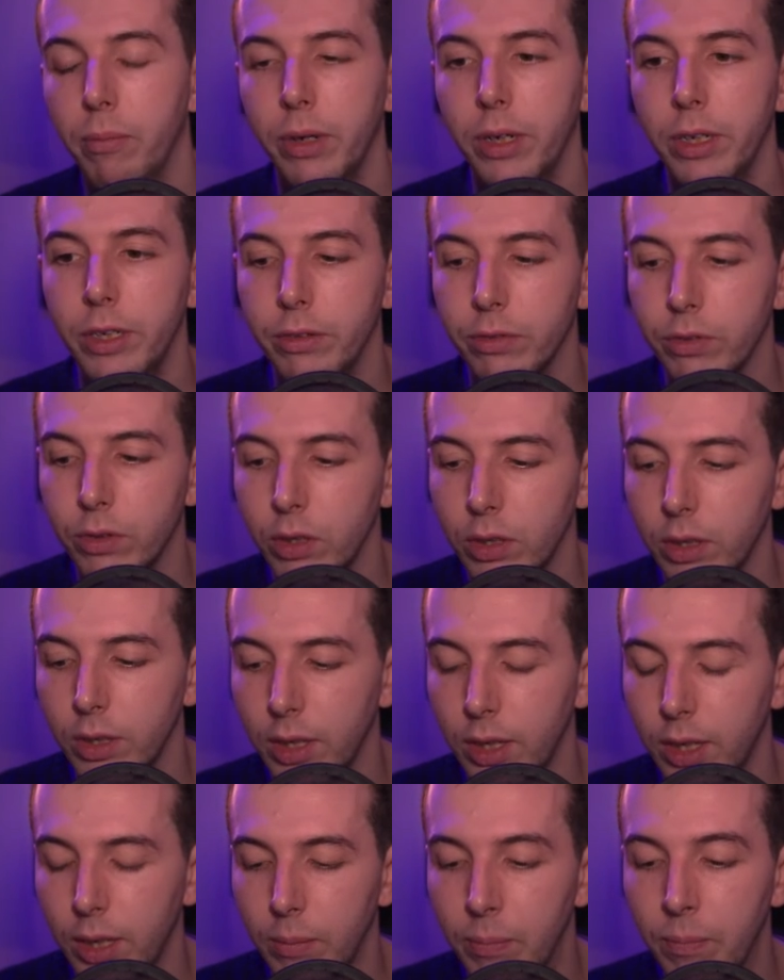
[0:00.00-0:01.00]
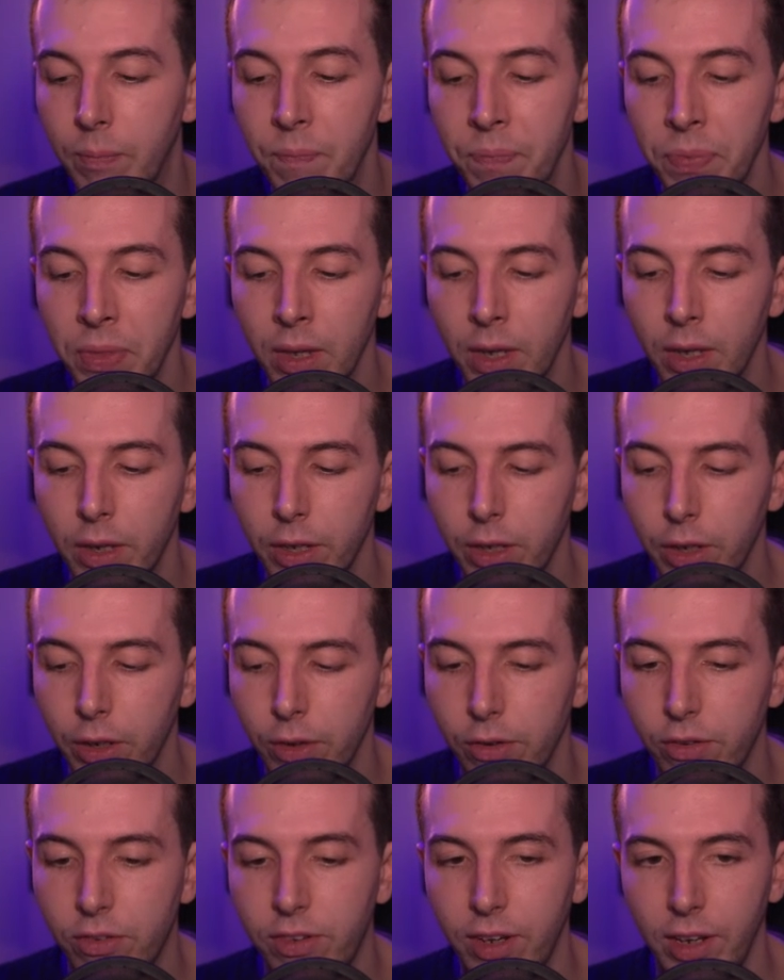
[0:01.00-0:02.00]
but you've got
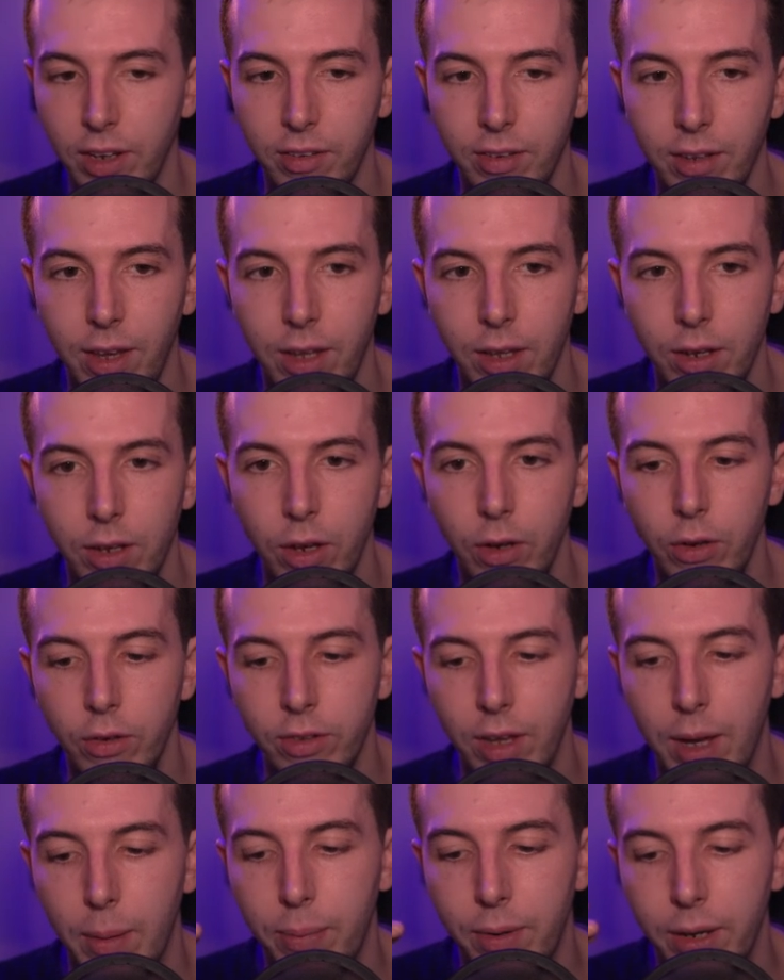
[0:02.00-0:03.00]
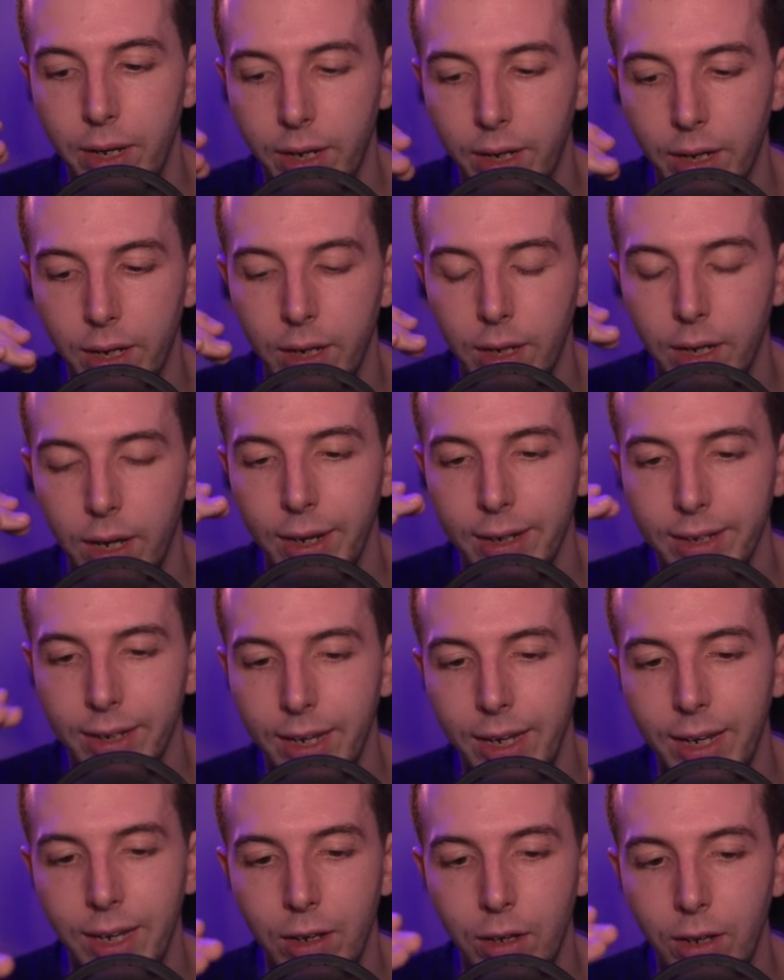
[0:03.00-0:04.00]
6 notes happening
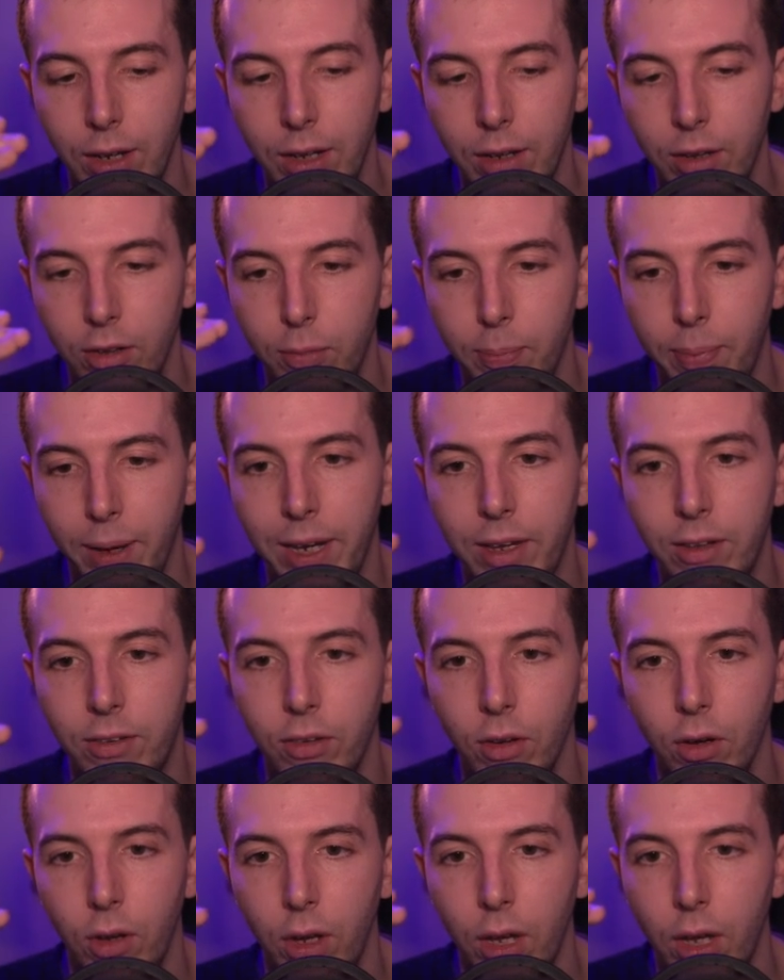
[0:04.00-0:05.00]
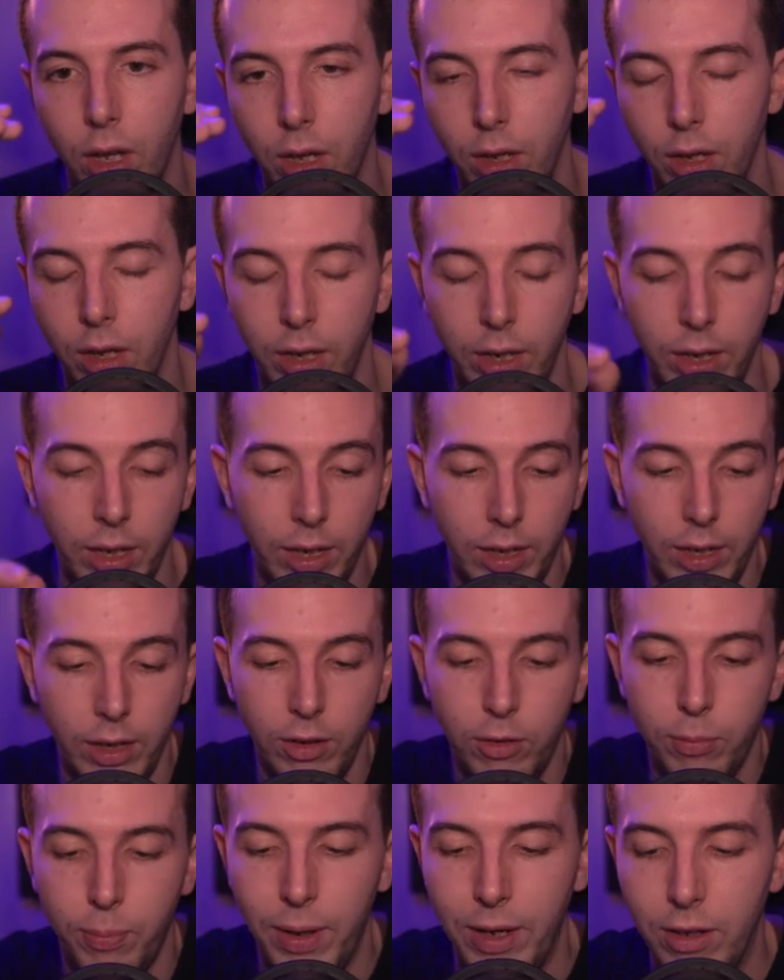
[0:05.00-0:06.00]
in the space
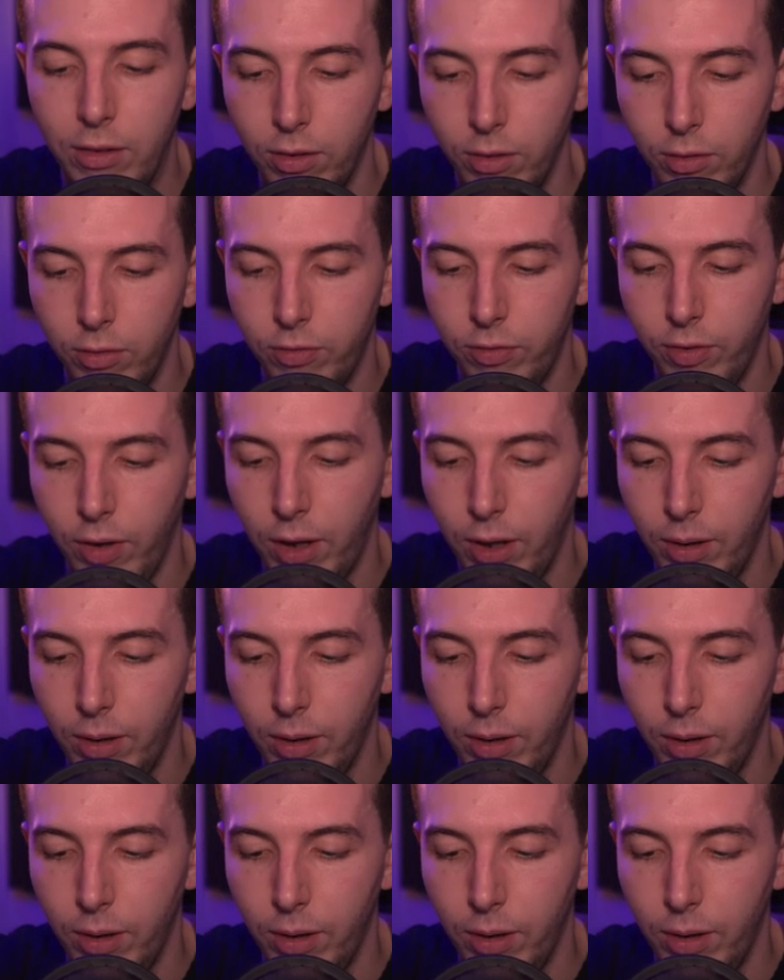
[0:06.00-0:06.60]
of